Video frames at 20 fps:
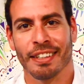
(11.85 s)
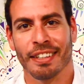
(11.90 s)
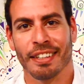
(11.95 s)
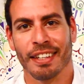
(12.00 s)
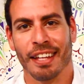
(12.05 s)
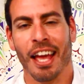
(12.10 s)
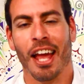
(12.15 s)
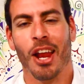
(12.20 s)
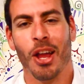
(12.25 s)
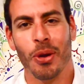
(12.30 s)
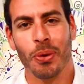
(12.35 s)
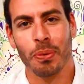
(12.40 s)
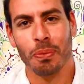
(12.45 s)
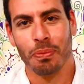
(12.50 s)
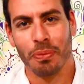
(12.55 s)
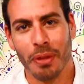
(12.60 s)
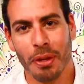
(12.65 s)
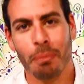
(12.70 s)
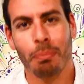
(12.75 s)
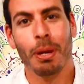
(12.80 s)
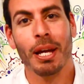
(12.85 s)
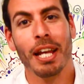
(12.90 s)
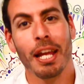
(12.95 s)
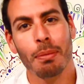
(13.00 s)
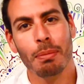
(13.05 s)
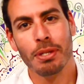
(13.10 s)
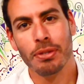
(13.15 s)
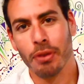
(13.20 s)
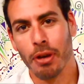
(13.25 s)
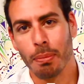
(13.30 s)
Hello, my name
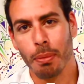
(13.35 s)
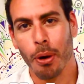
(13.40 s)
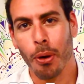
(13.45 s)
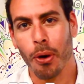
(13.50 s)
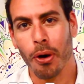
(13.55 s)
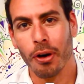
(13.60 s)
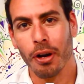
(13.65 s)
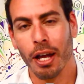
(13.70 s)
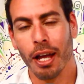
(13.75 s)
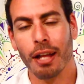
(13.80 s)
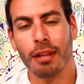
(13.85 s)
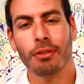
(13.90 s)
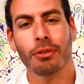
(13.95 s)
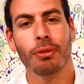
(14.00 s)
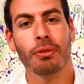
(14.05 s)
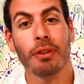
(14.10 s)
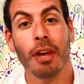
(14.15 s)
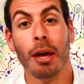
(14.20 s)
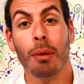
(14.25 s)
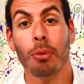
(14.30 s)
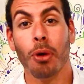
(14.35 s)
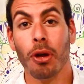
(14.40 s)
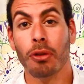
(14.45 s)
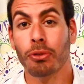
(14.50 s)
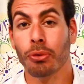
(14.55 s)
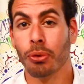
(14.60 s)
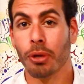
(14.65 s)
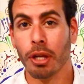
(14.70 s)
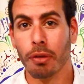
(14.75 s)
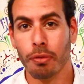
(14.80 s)
is Maor, and today I'm going to
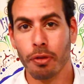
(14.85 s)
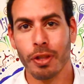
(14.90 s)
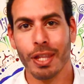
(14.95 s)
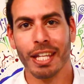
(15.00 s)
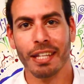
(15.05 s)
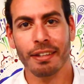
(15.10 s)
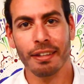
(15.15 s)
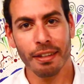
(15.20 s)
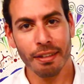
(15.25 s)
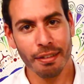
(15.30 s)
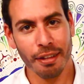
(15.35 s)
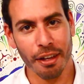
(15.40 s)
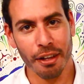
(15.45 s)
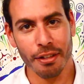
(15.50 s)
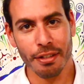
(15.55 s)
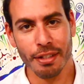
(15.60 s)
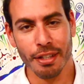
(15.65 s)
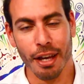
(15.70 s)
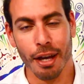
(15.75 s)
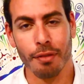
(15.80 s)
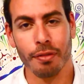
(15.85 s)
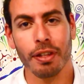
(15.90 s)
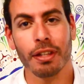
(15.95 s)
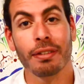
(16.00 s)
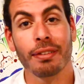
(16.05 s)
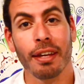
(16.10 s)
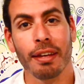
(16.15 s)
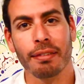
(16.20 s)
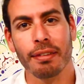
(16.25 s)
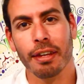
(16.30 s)
give you the details of the
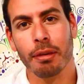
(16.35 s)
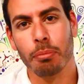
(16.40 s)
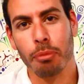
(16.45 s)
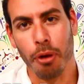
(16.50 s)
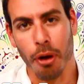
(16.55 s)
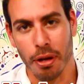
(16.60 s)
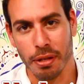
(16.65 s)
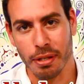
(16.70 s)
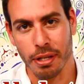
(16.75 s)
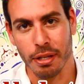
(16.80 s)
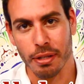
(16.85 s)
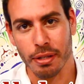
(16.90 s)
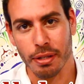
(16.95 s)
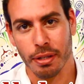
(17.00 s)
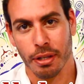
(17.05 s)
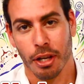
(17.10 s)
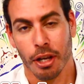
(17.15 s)
10-day process.